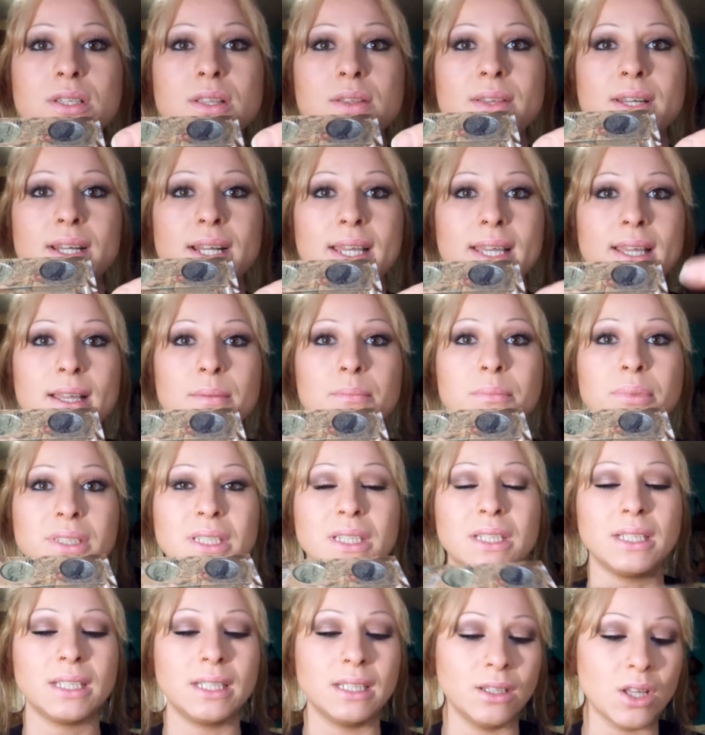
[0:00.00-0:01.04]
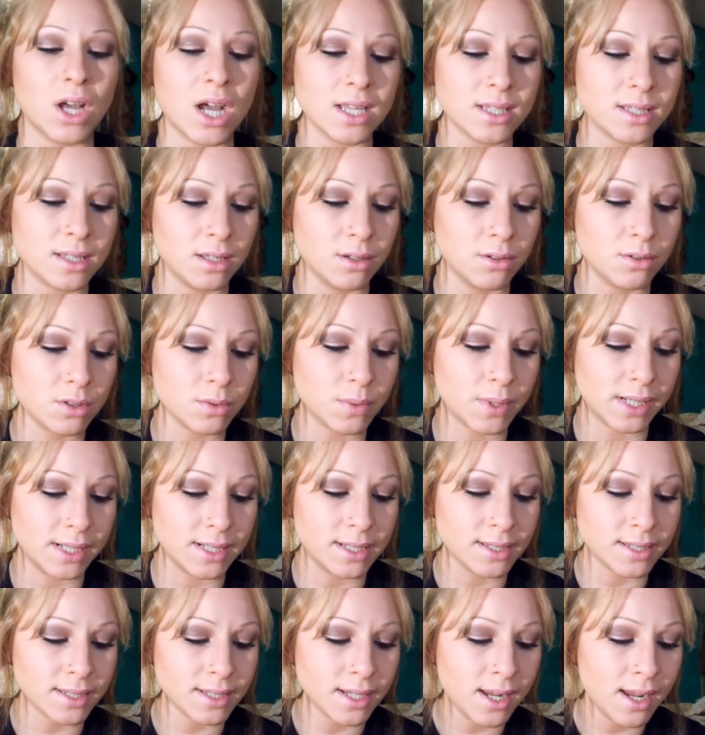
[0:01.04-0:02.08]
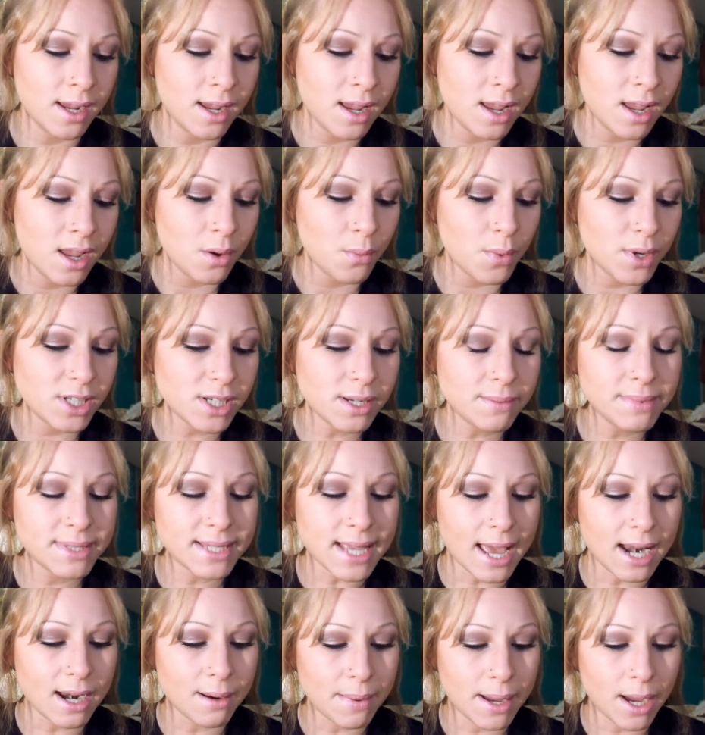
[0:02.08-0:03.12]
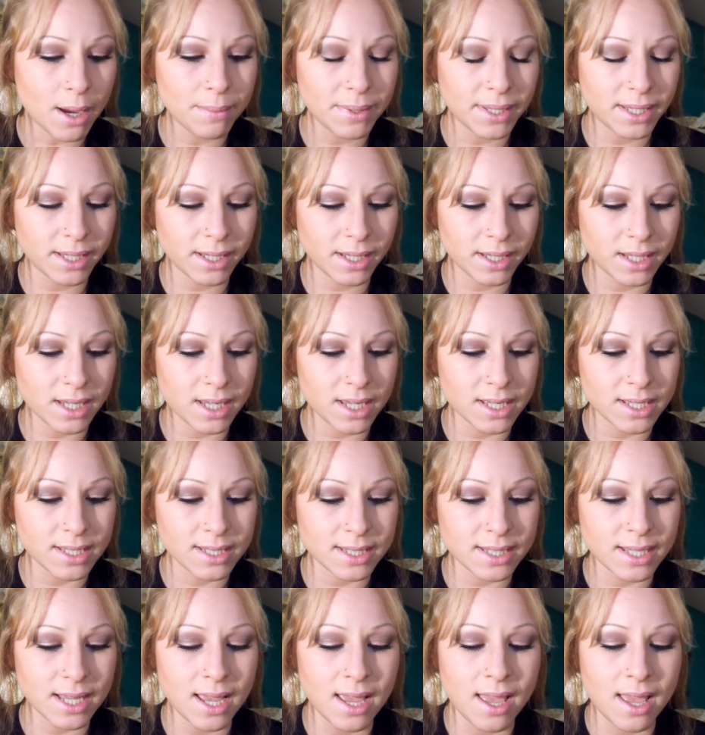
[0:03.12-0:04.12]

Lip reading: so then I completely lost those ones, which I'm sad about because